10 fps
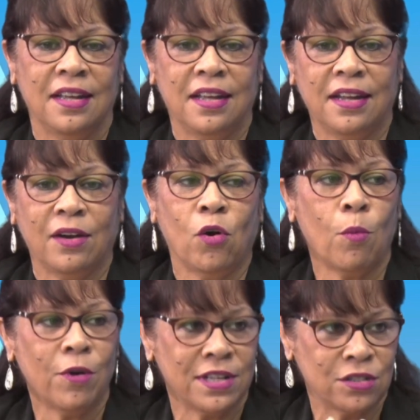a
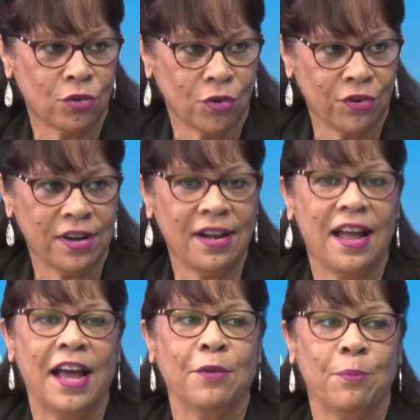common struggle,
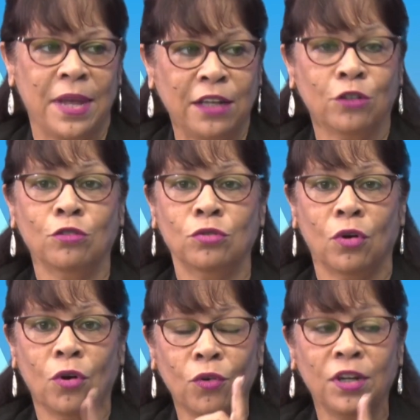I mean not
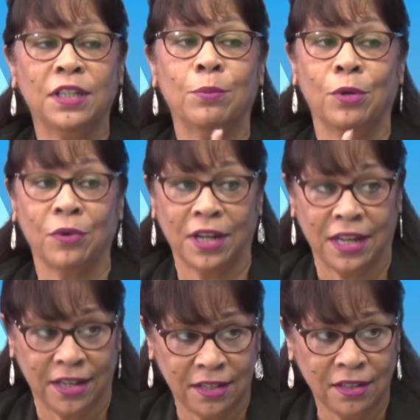only the
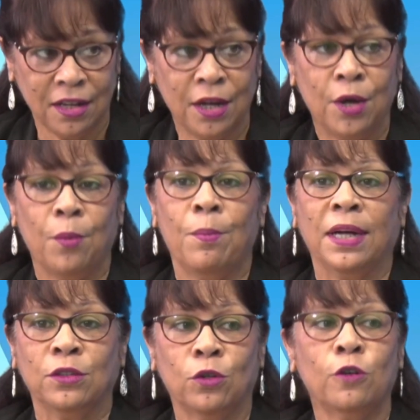blockade,
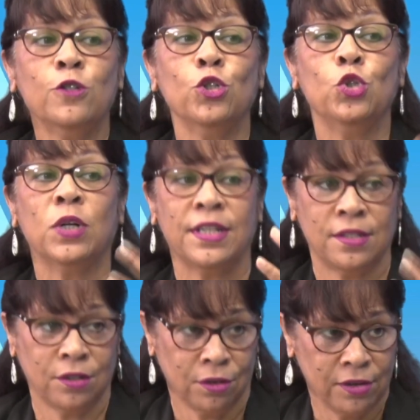but also you are
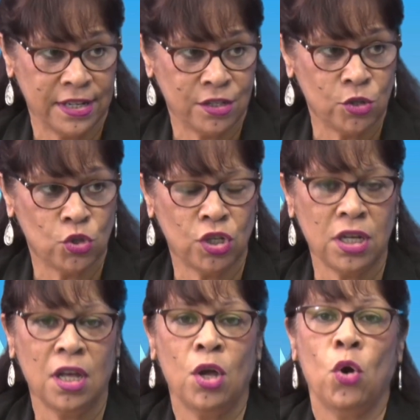struggling, you
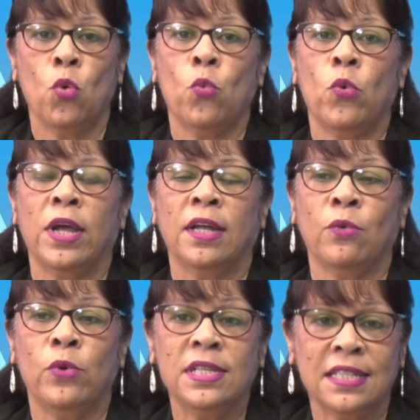see? When
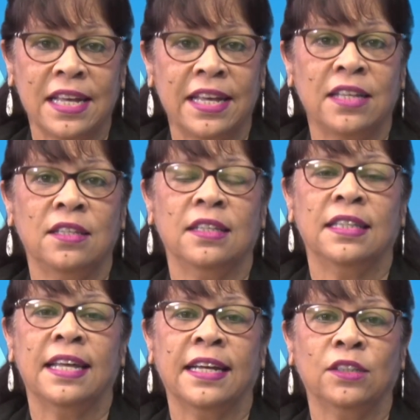we say
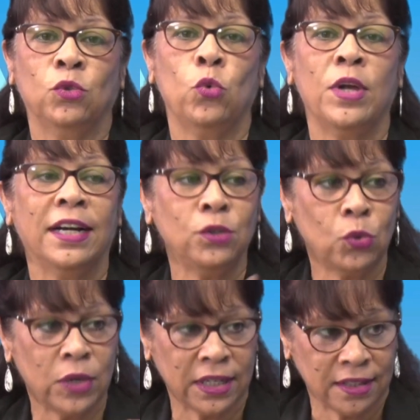that we are
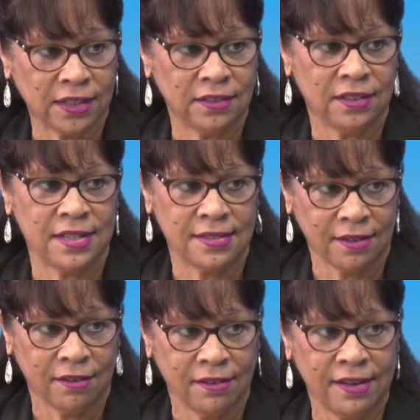together
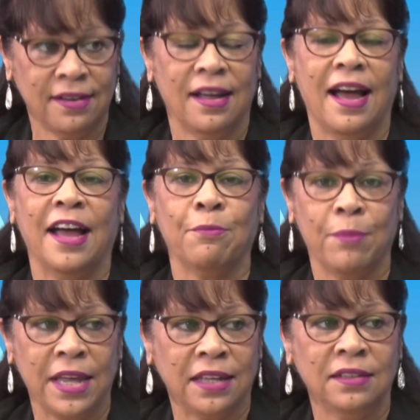struggling, I
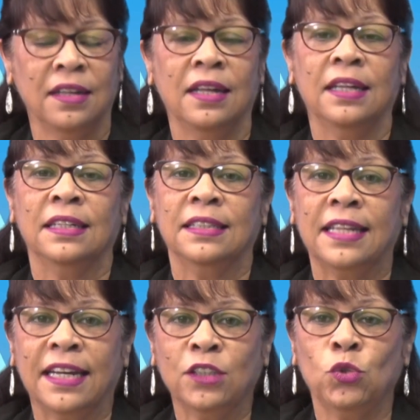mean
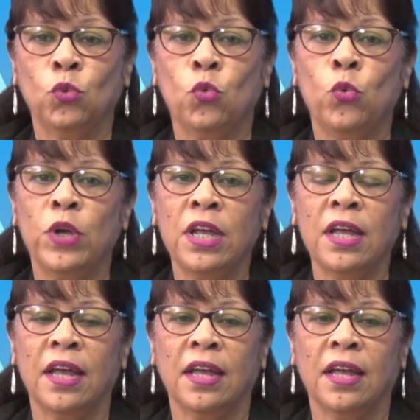that we